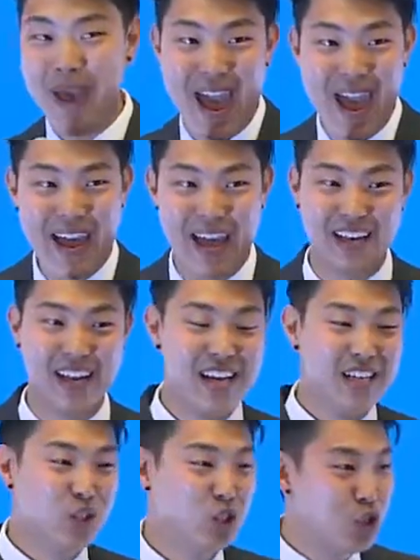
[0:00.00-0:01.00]
pay and
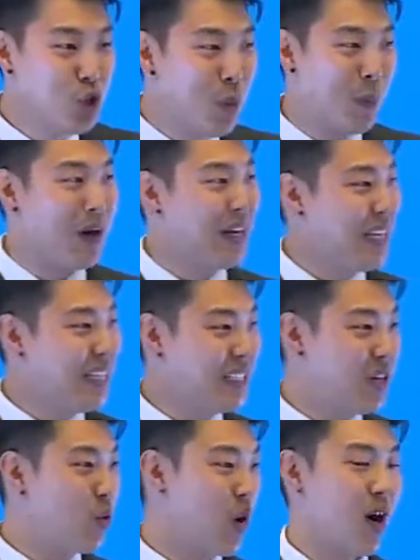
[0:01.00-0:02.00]
super
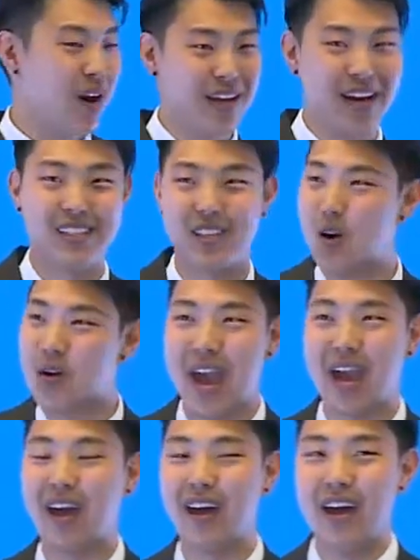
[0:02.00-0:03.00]
easy work. And I said,
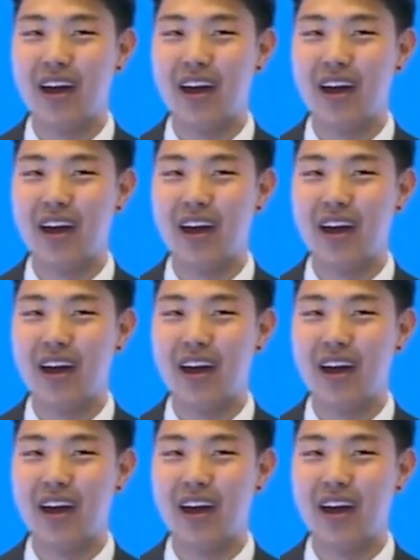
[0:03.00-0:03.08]
okay,